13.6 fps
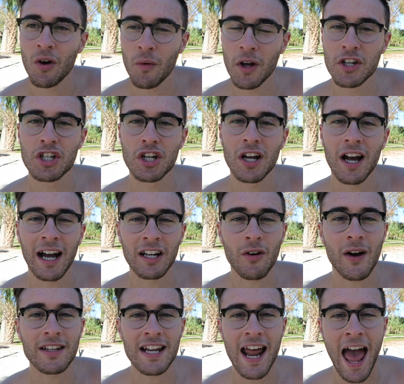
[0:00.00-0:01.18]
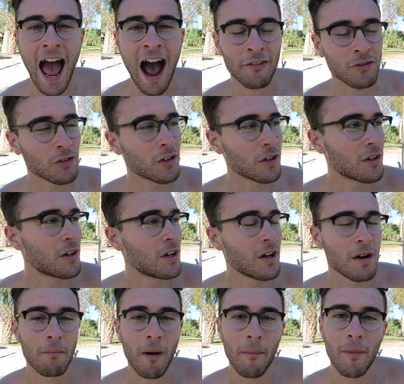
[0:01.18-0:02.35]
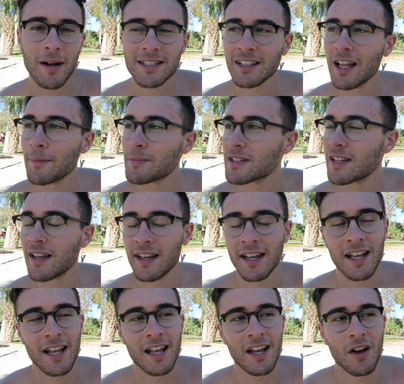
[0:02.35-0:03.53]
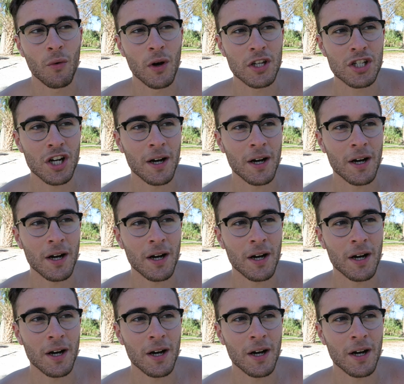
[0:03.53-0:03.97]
which I know I did it after my muscle-ups, which